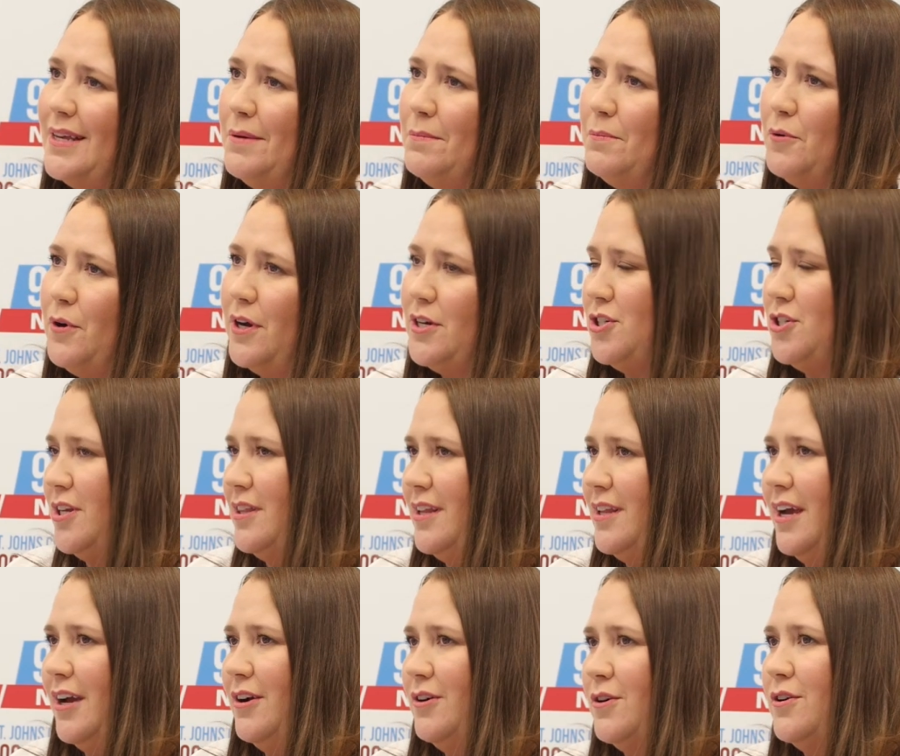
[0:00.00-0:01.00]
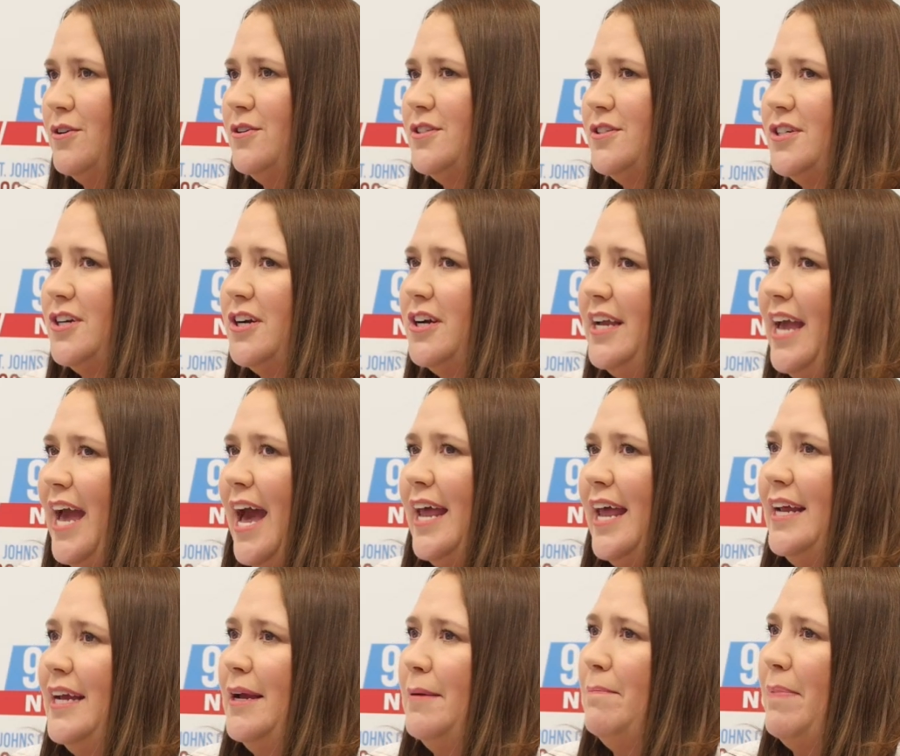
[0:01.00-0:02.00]
impression that girls are
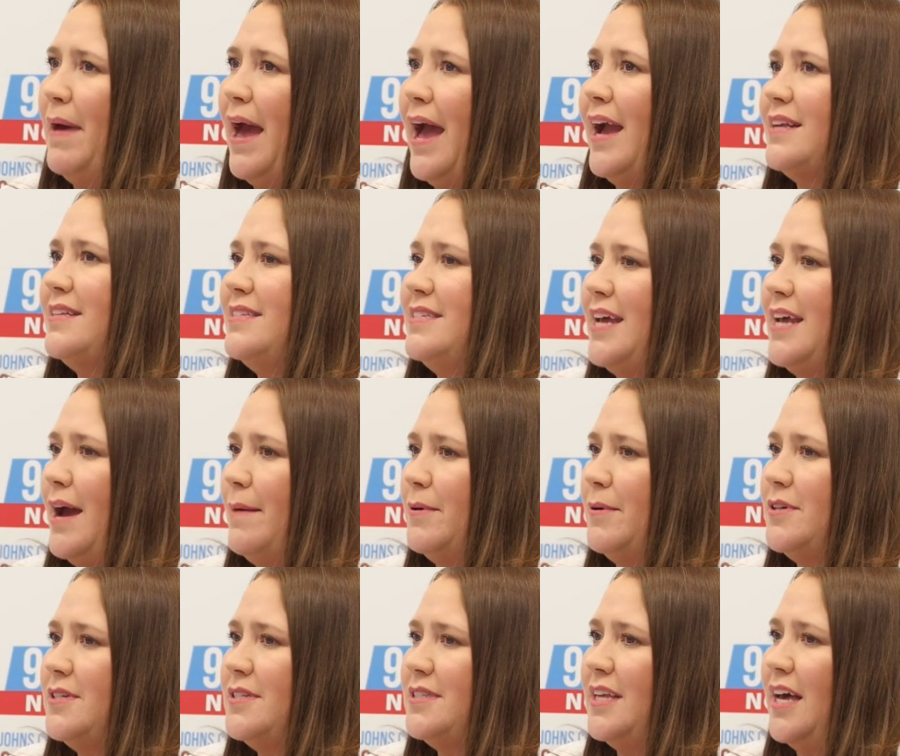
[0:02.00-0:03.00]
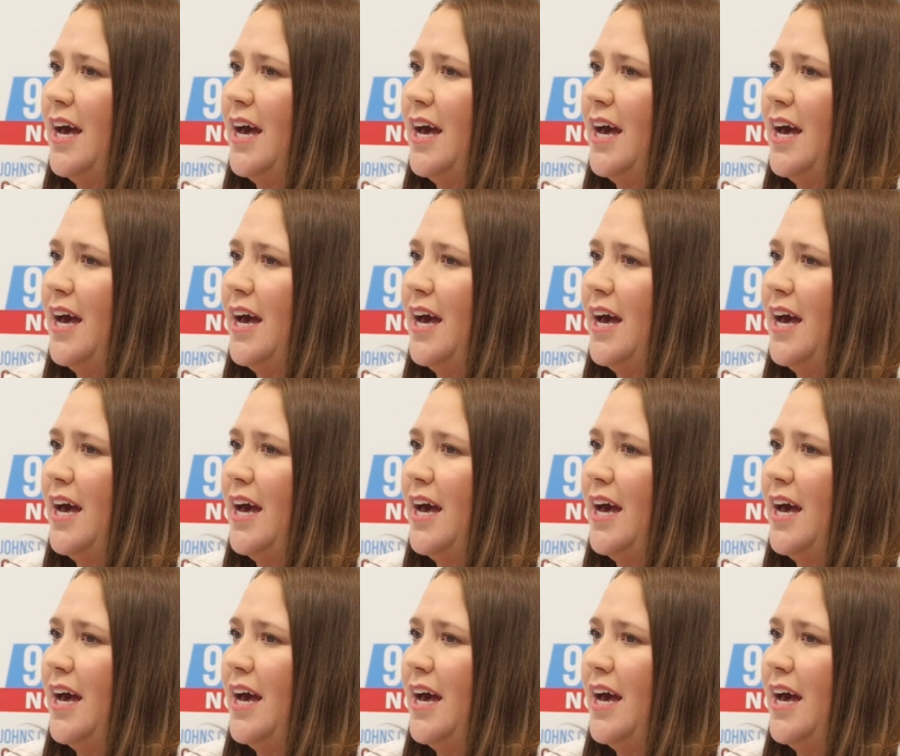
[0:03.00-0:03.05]
catty backstabbers